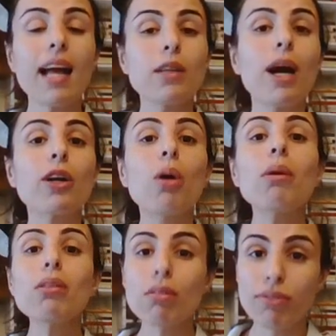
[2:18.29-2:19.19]
and we are
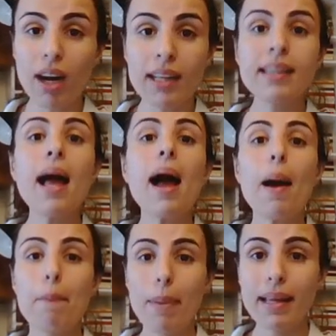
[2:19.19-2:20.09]
going to find
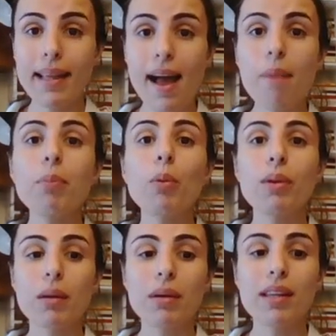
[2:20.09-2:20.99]
a paid app
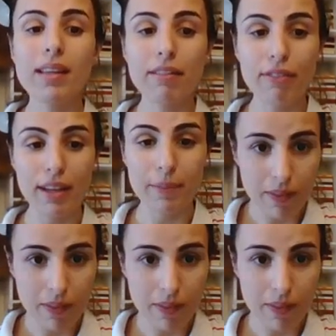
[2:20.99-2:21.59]
with a monthly fee.